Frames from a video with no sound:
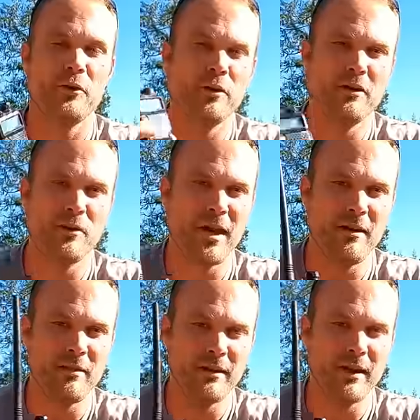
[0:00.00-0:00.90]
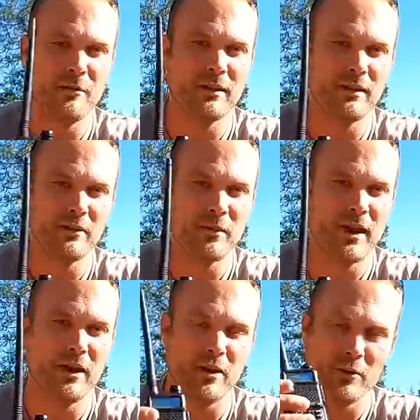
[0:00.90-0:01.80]
You can do everything with this
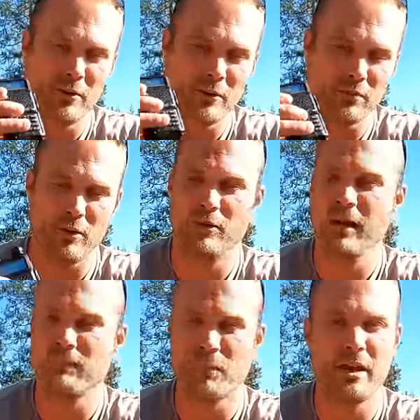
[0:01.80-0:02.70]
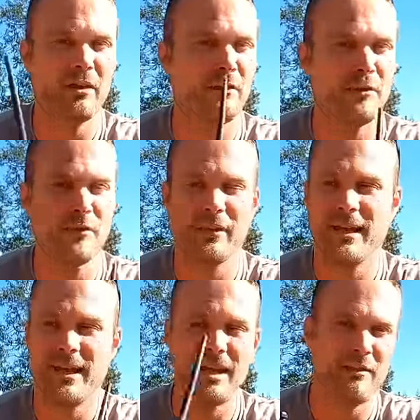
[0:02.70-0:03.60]
radio. You can program repeaters,
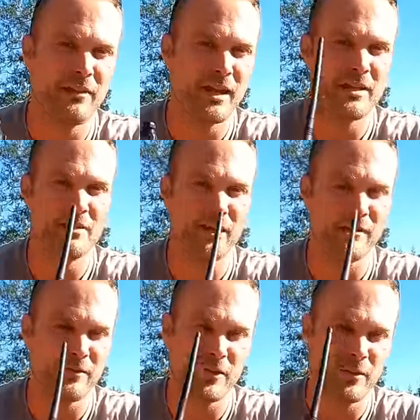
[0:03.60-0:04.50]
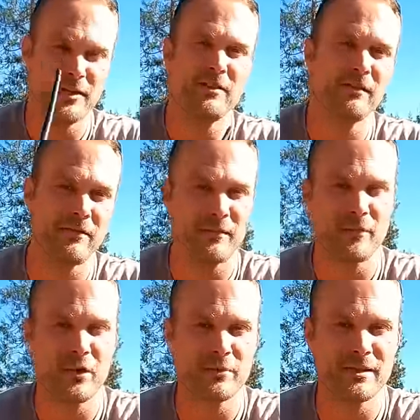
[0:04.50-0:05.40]
any V H F, U H F
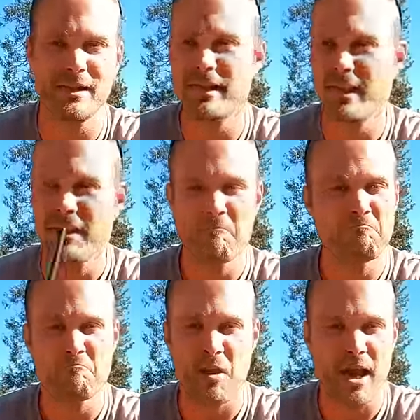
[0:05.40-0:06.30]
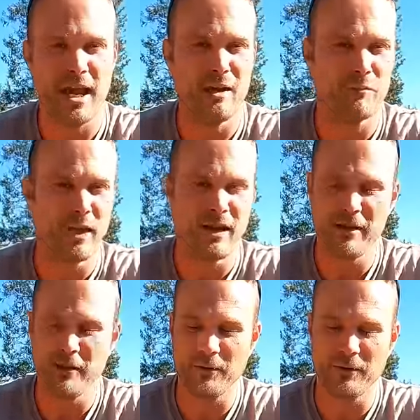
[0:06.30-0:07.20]
frequency, ham
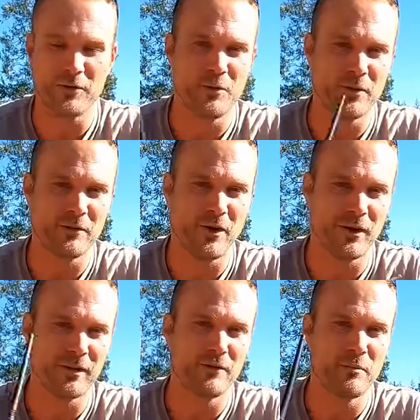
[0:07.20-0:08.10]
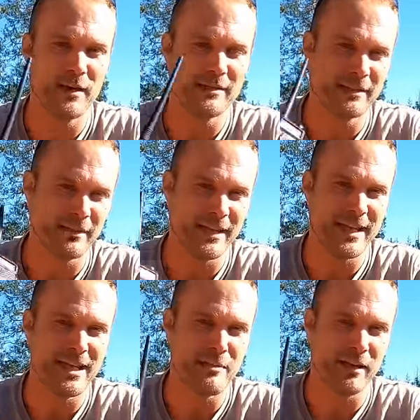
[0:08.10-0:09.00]
radios. You could talk to basically
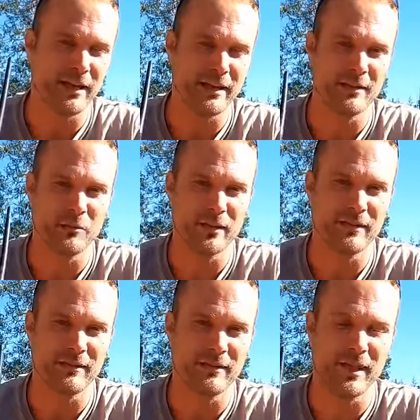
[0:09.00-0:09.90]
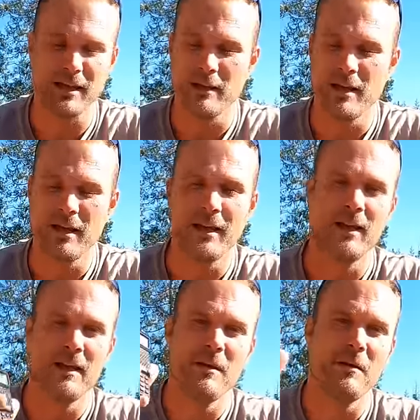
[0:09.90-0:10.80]
anybody with this thing.
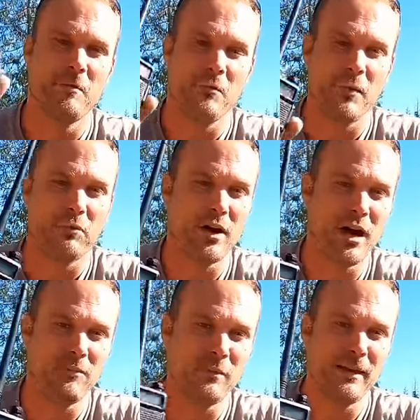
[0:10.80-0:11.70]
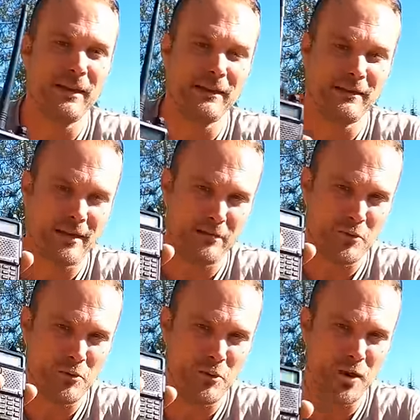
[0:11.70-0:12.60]
The problem is, if
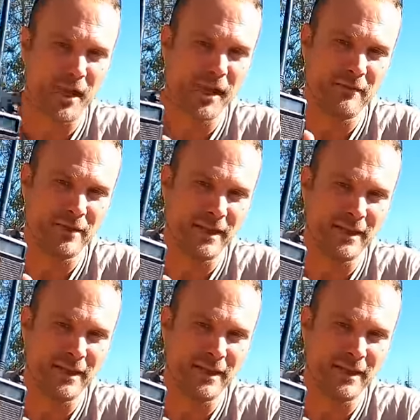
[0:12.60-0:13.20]
you do not have a